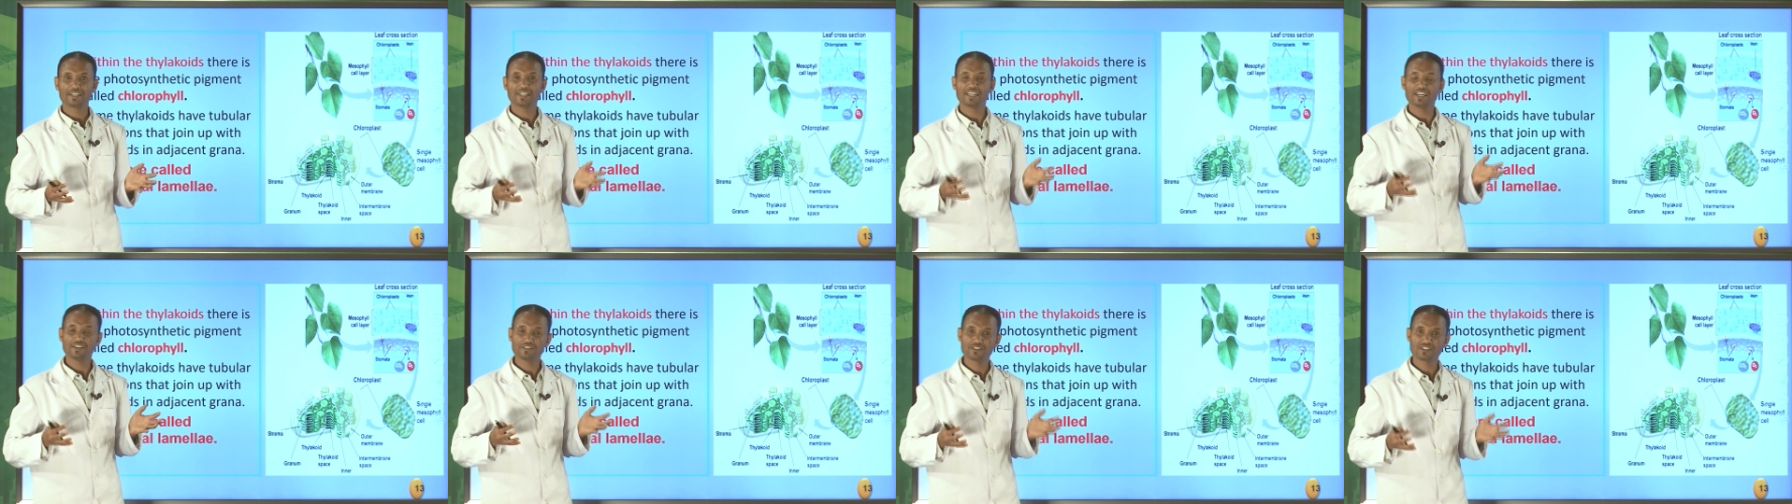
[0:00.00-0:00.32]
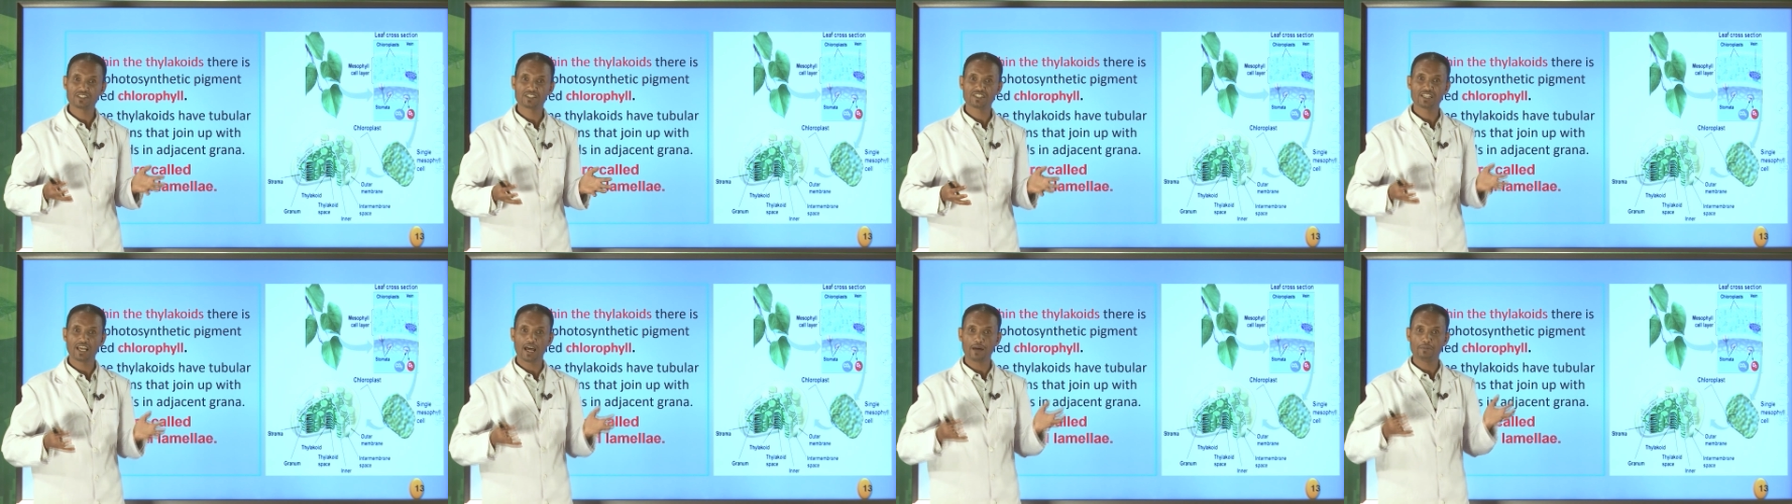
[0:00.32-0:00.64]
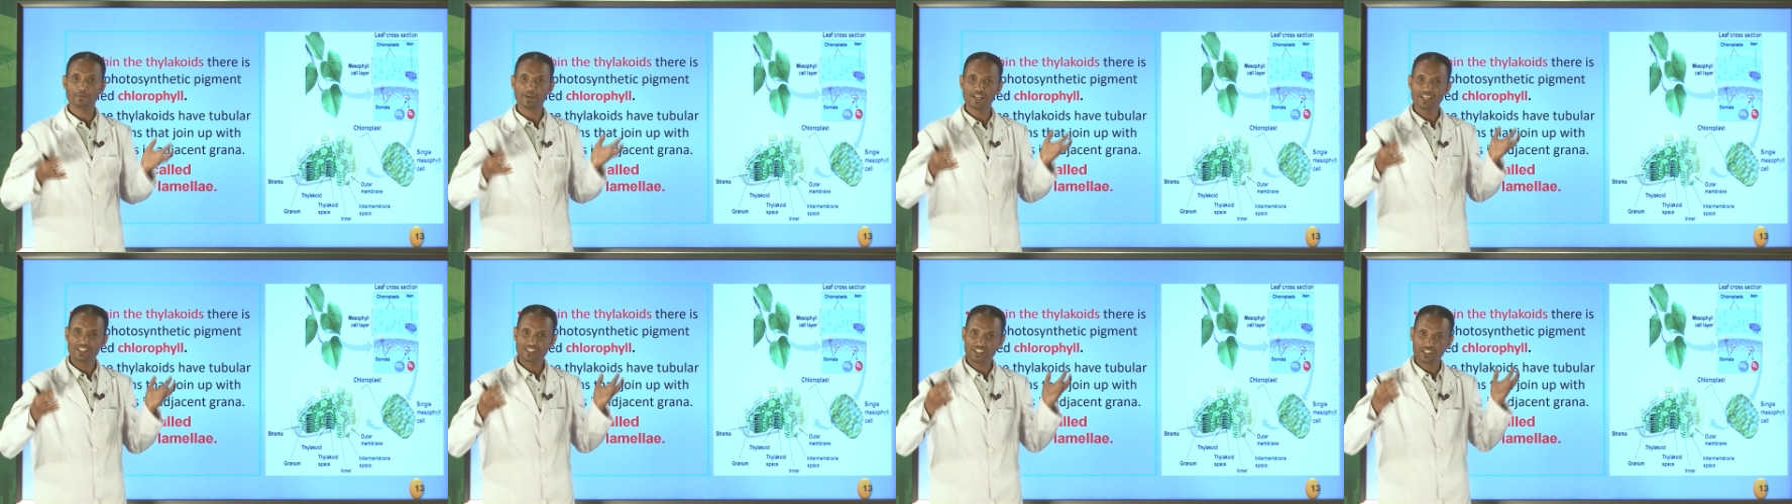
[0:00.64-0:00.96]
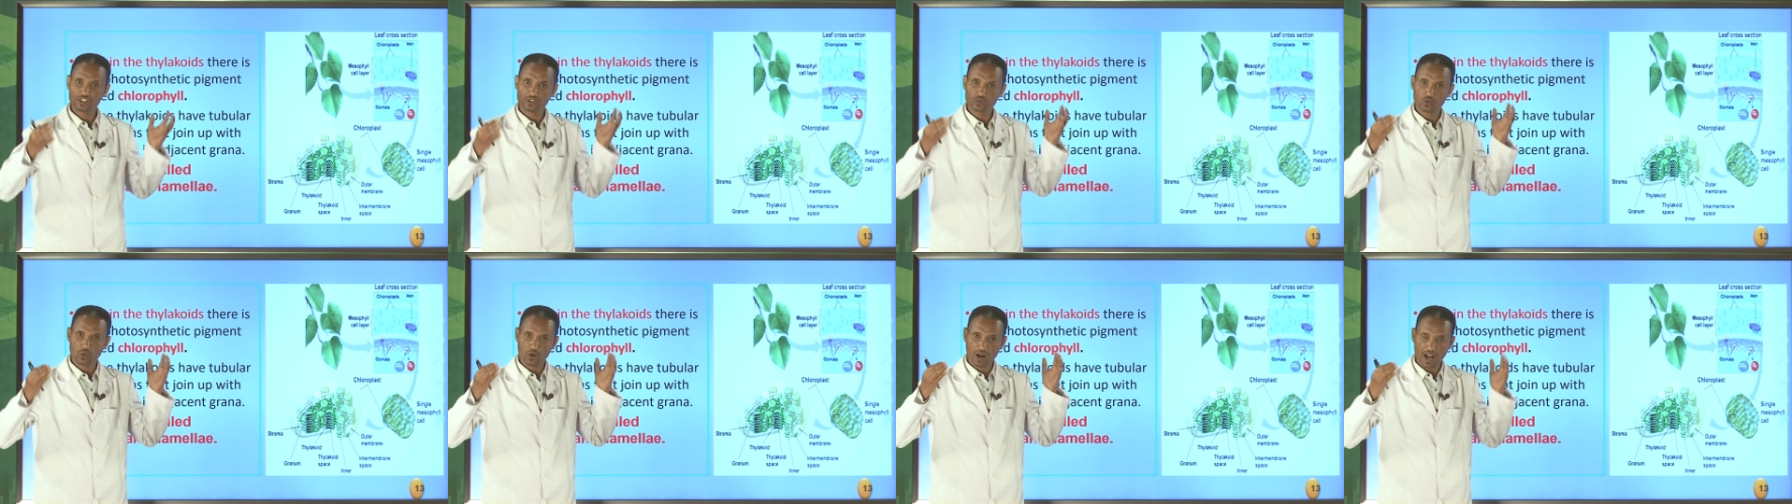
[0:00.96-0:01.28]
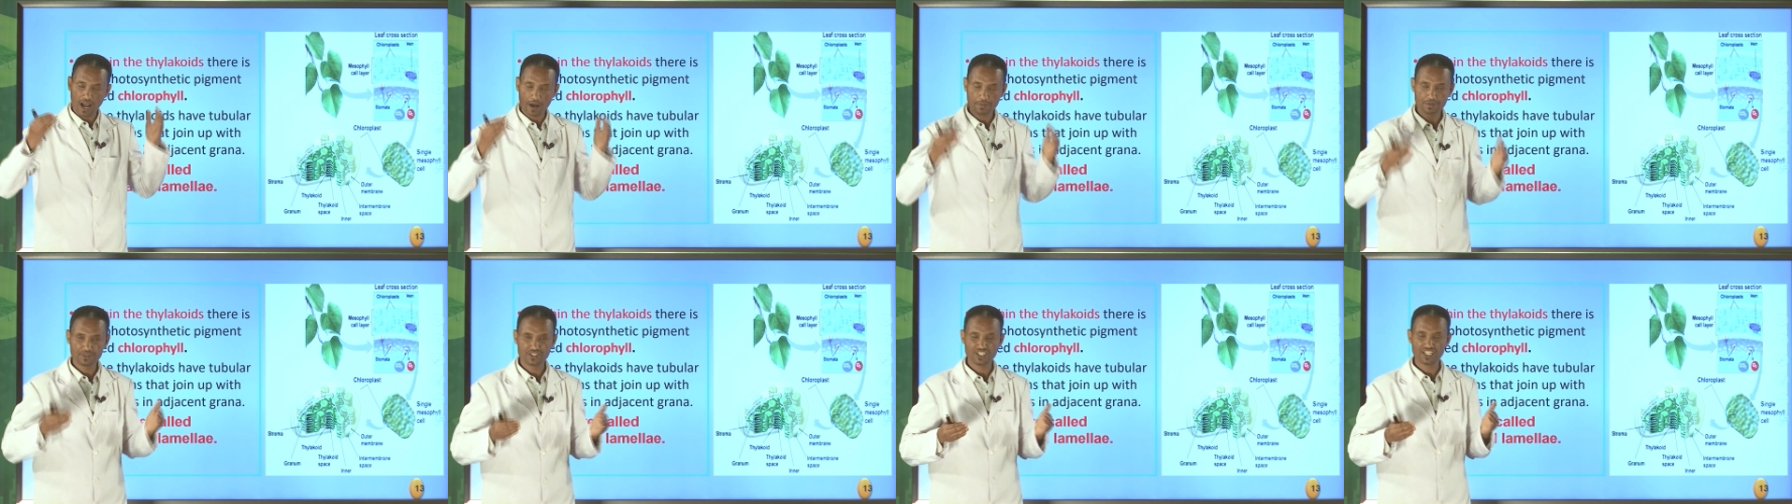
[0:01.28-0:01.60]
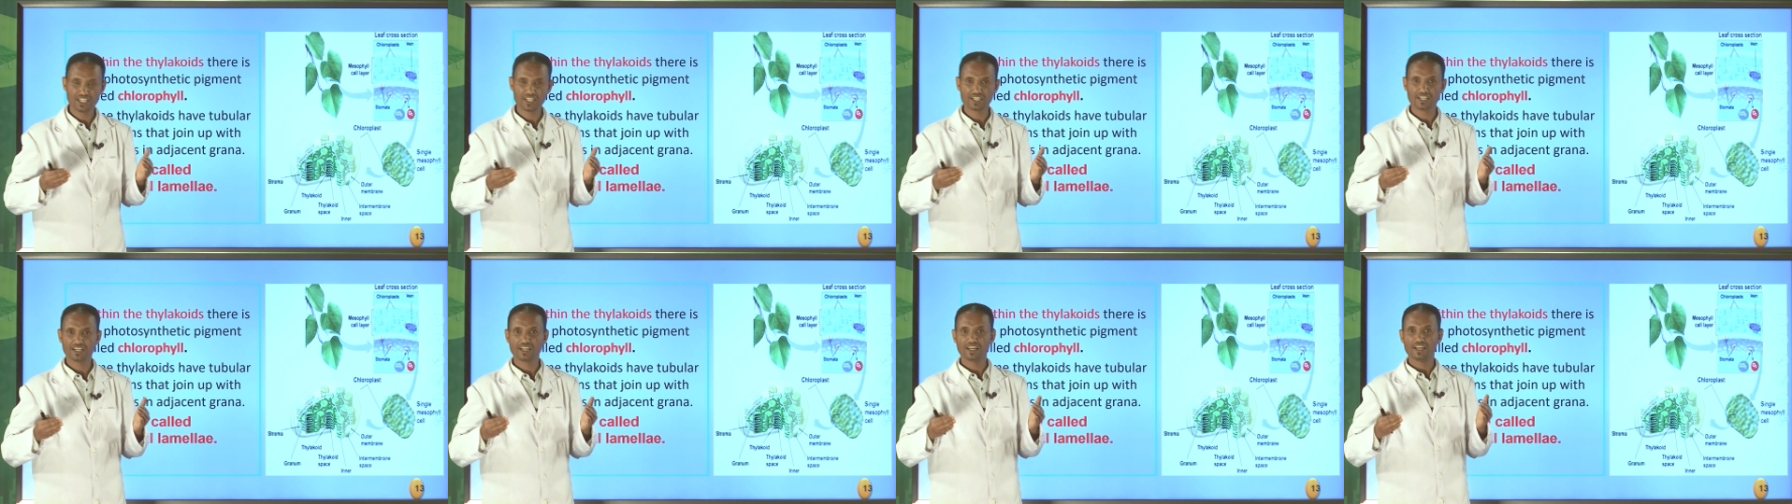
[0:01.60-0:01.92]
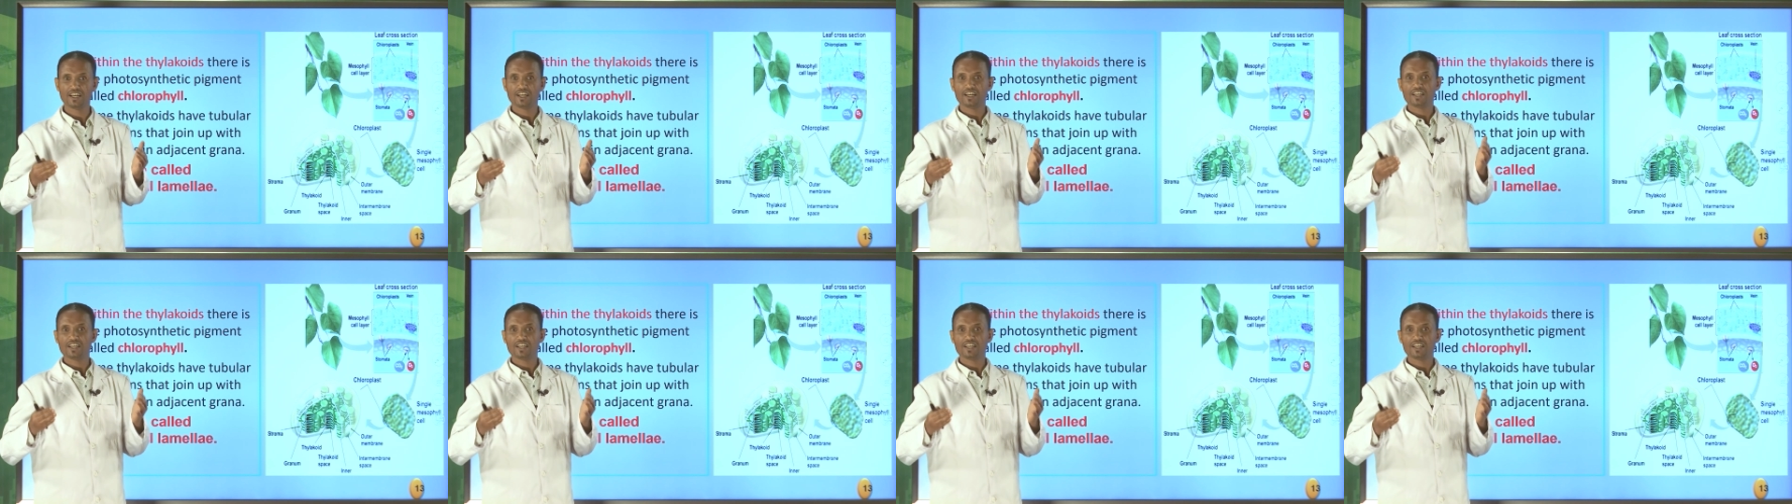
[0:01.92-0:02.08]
gives the ability to capture